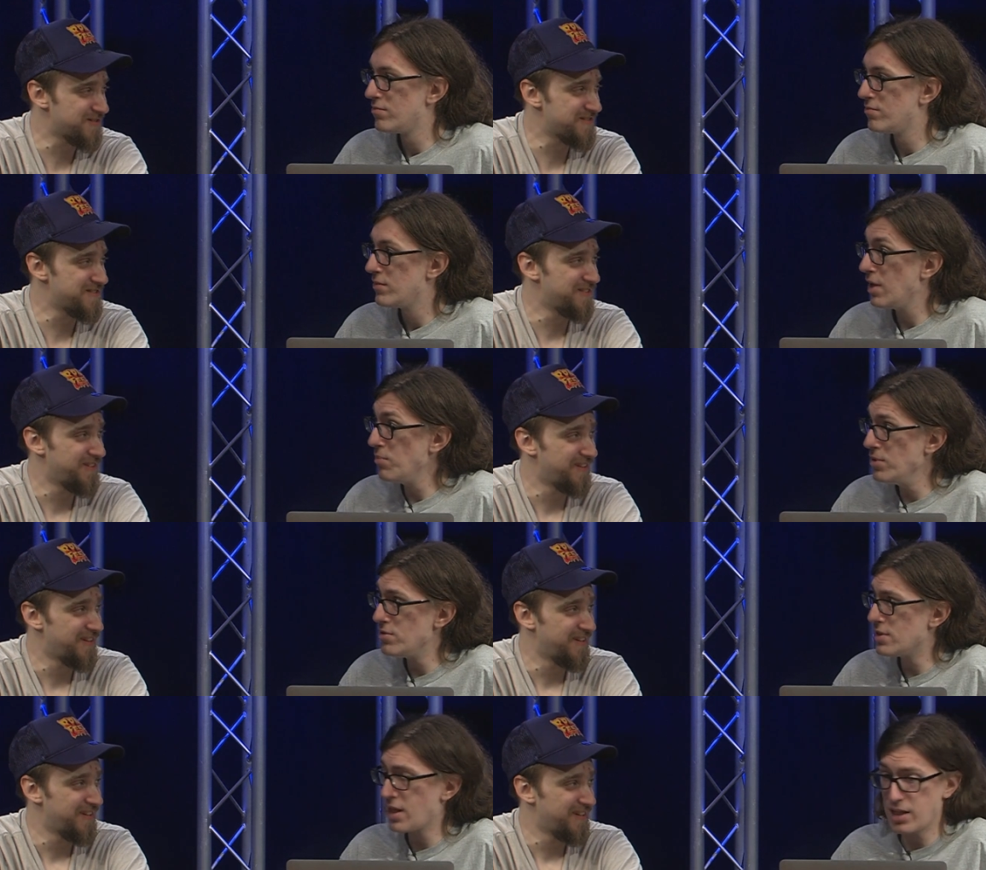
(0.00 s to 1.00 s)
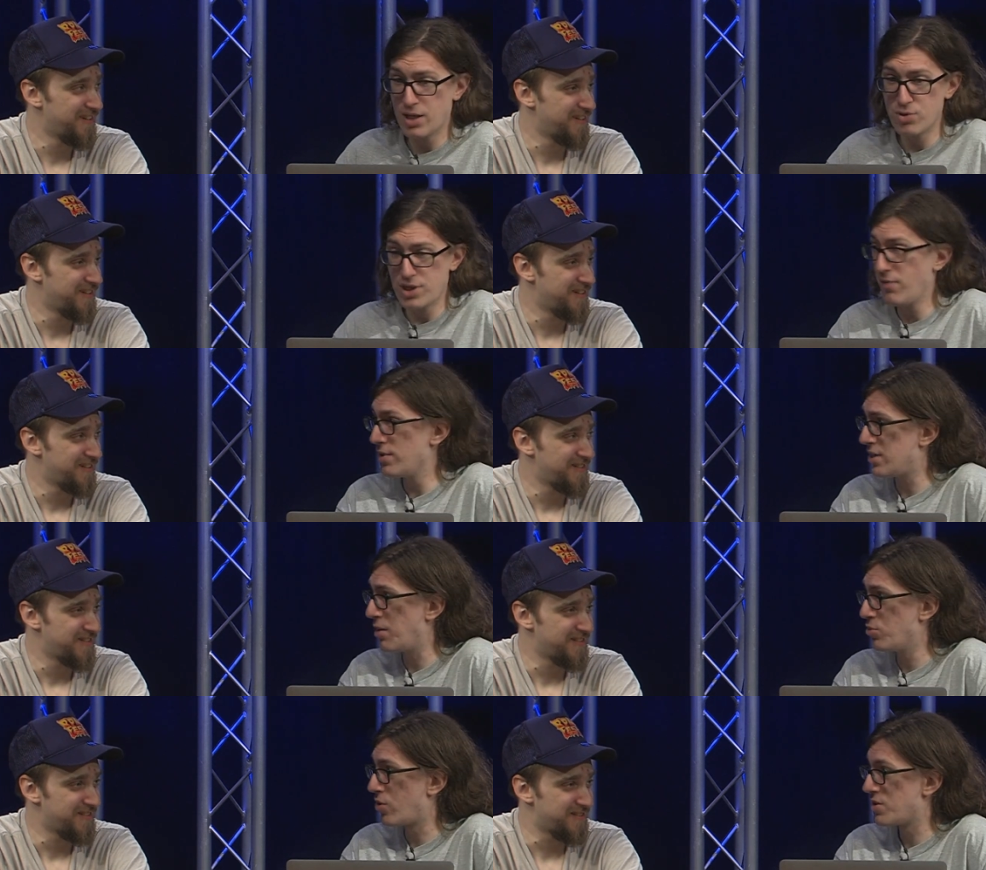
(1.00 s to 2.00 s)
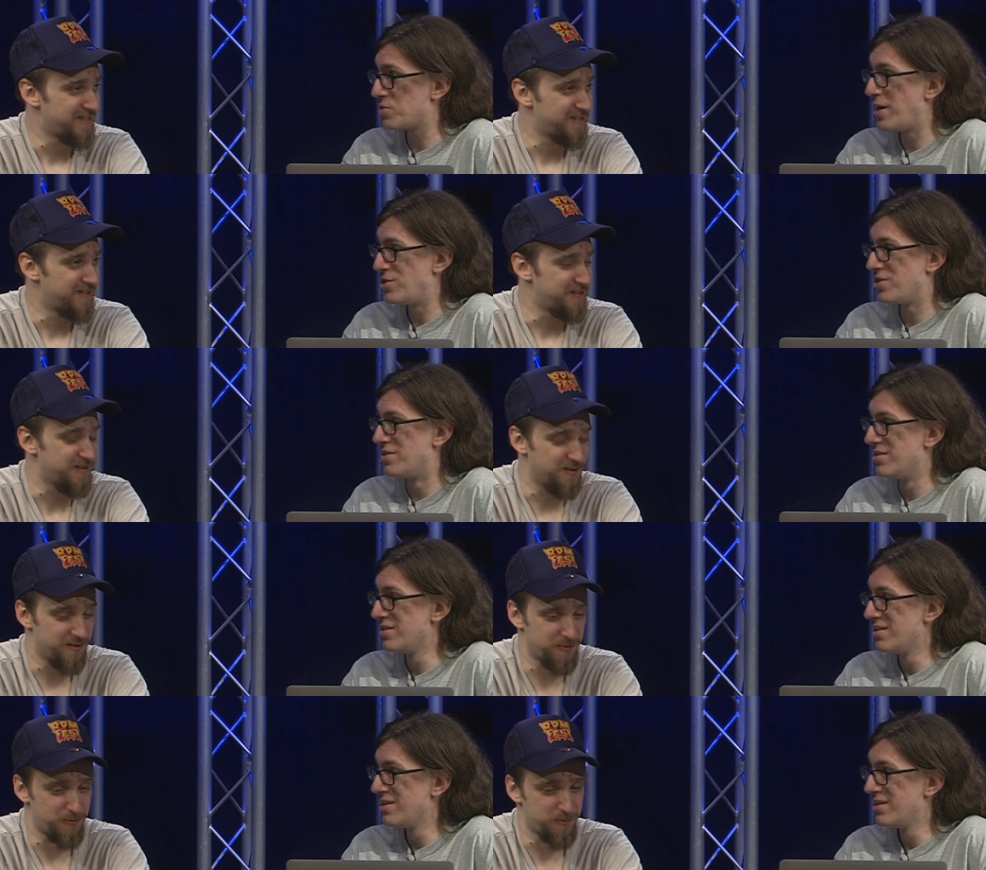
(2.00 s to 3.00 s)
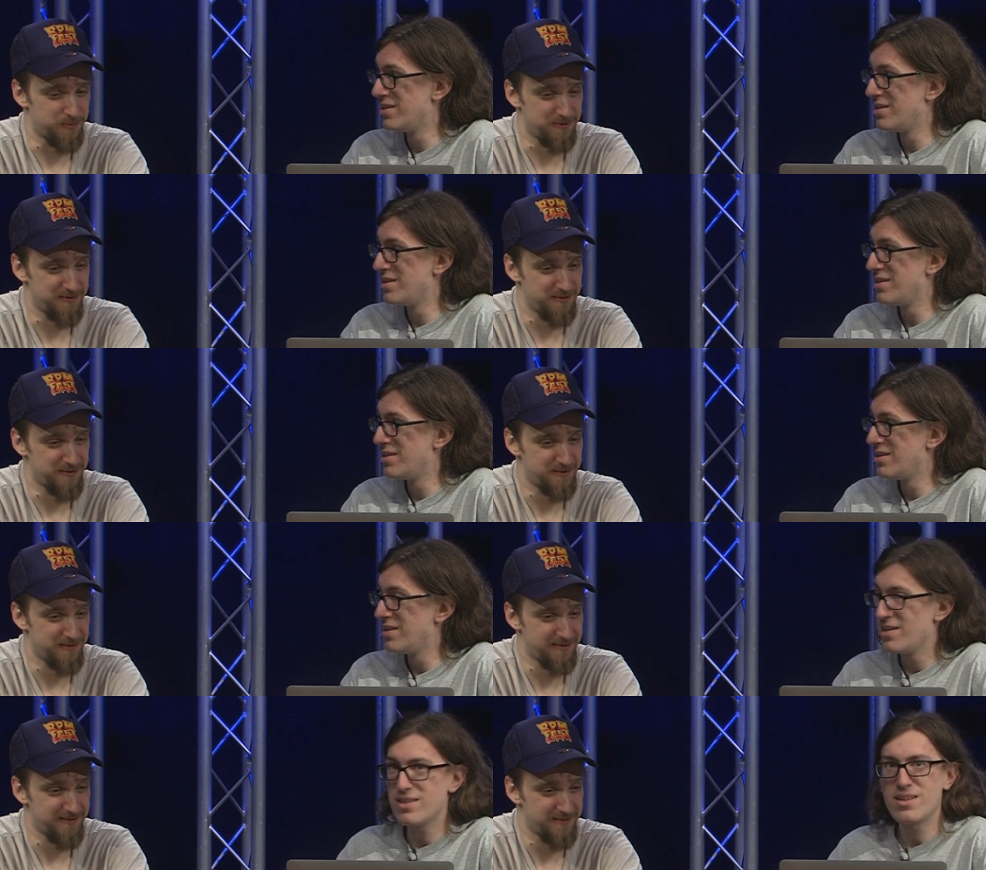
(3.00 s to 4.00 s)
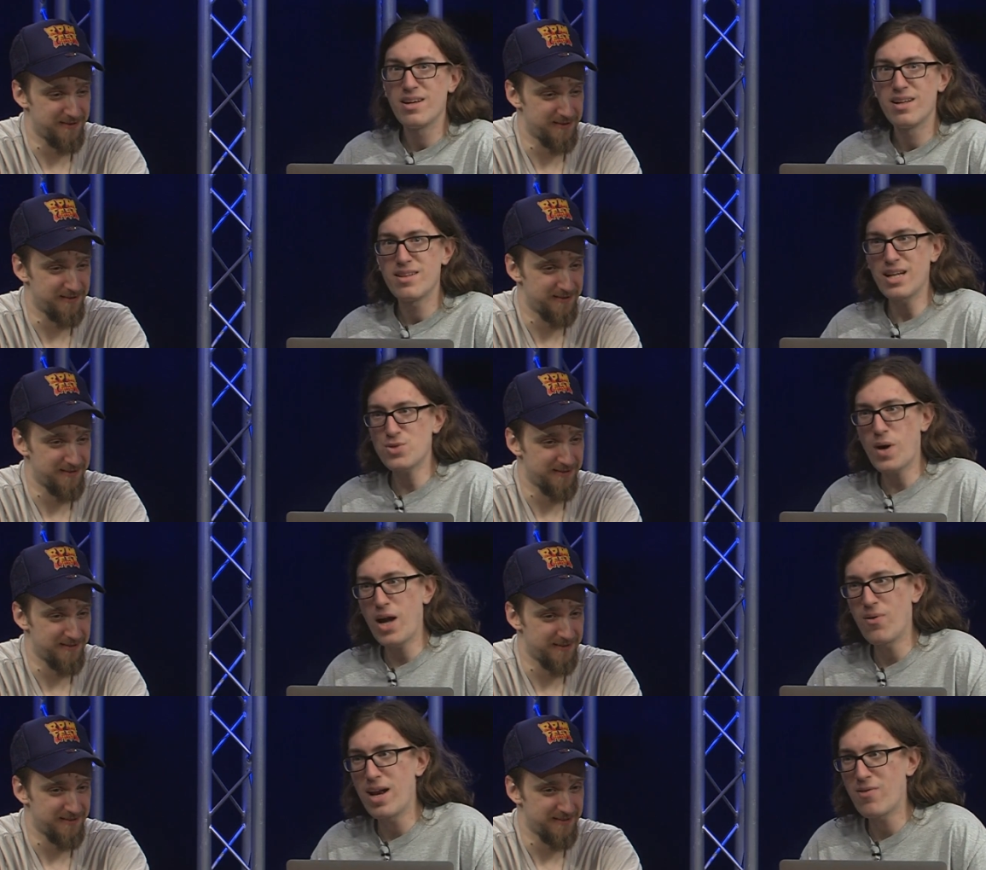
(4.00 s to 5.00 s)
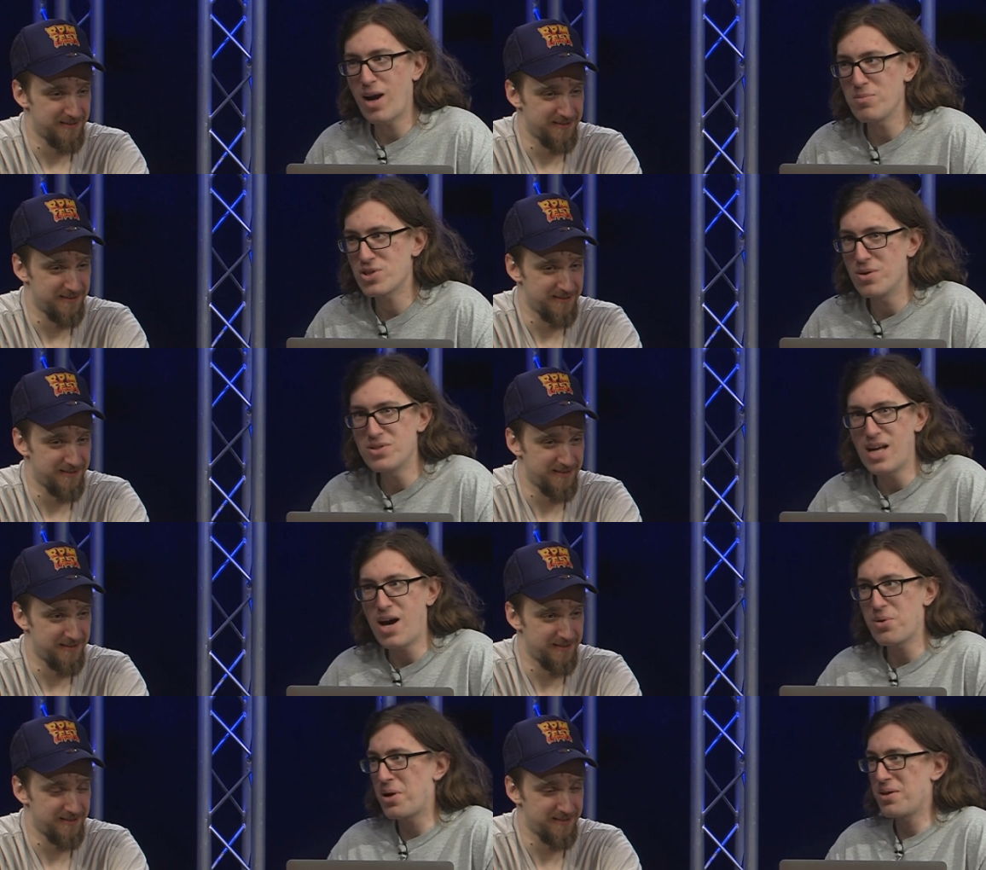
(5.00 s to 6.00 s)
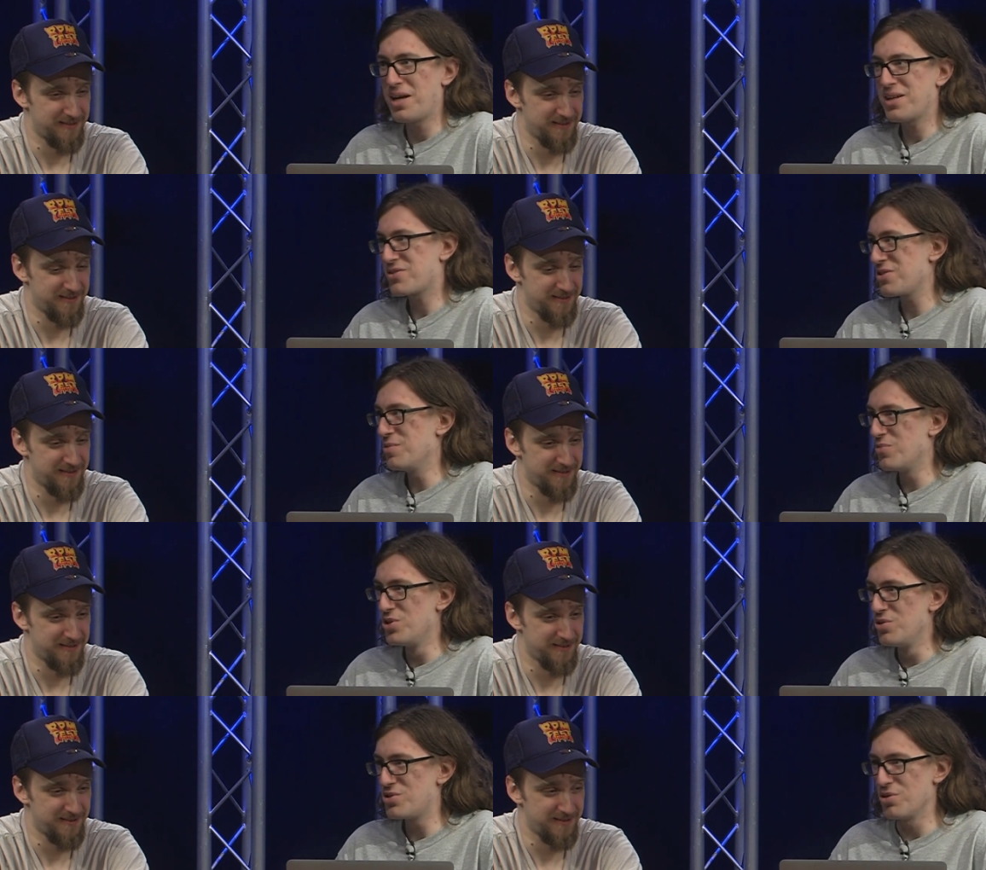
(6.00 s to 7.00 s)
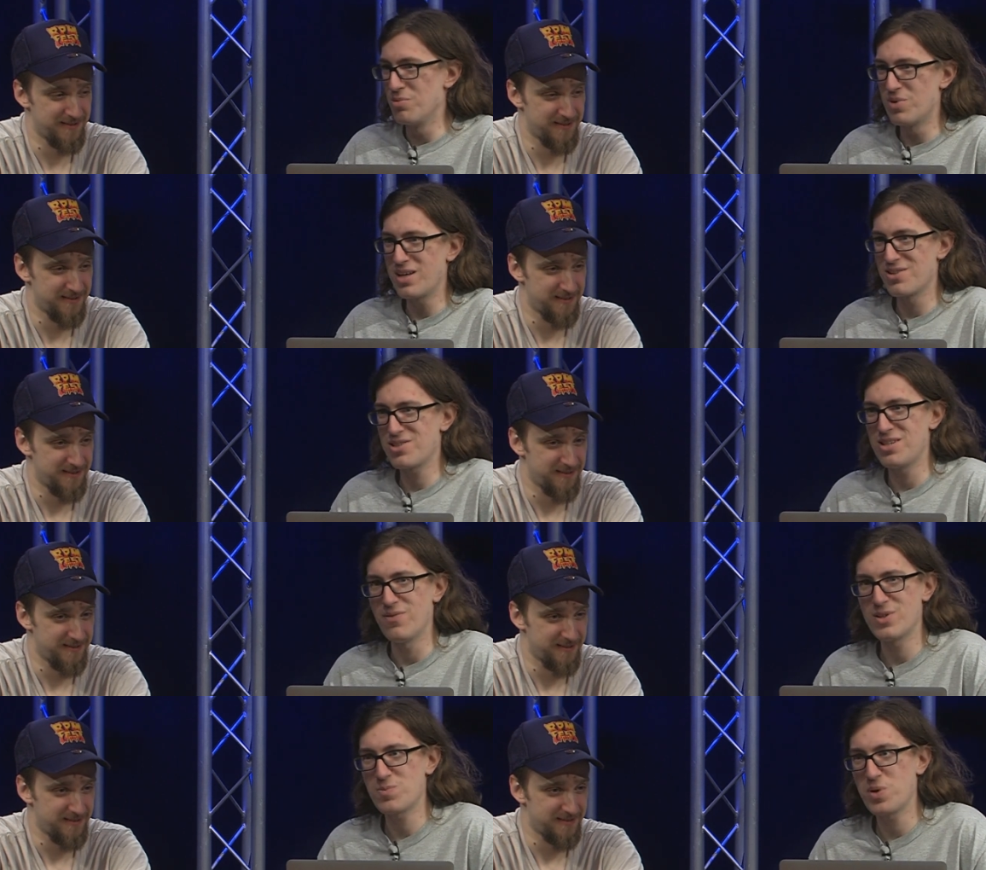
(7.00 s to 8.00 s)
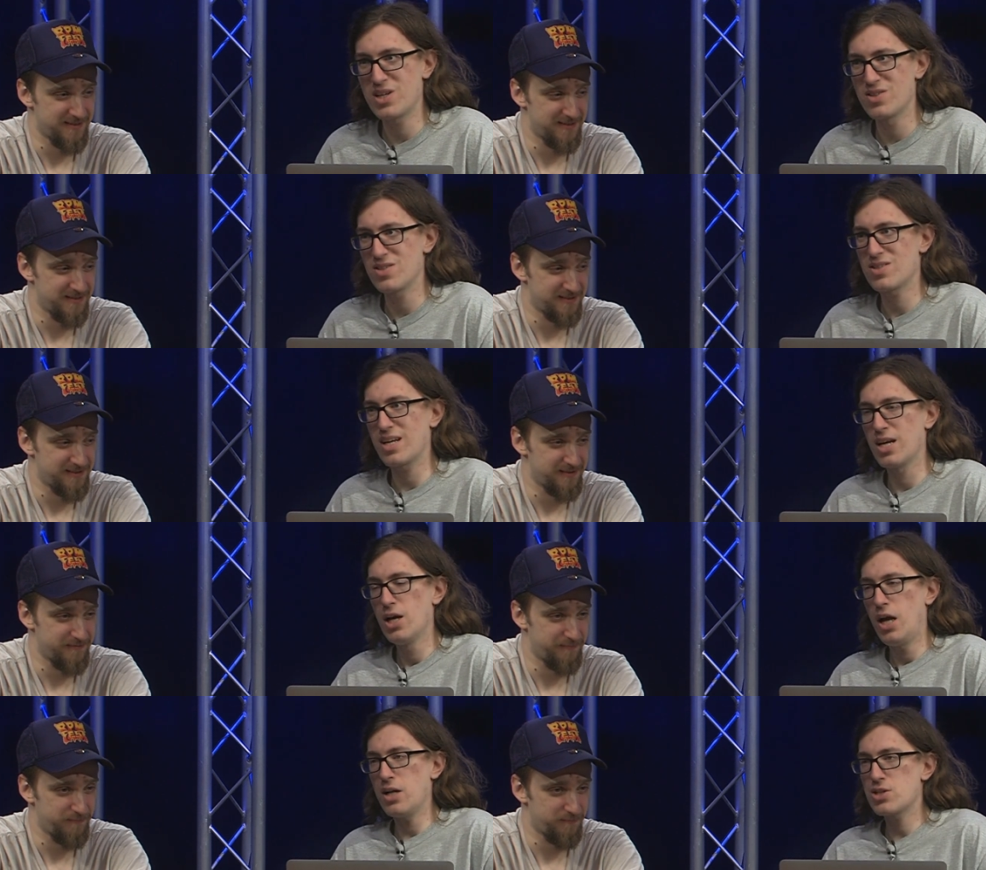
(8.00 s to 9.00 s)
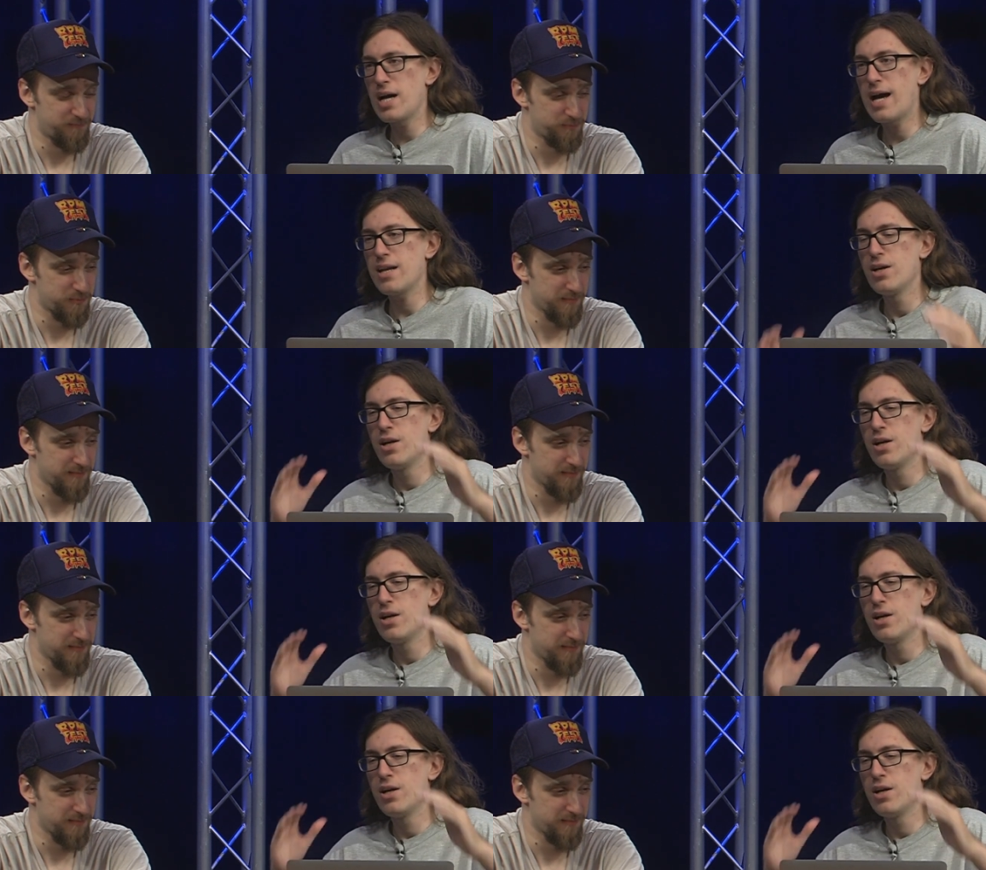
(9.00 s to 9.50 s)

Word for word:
Speaker 1: it? They've been using that language every time Laura's mentioned. Oh. That's why whenever I'm so down on like new Tomb Raider stuff, it's because it's like it's not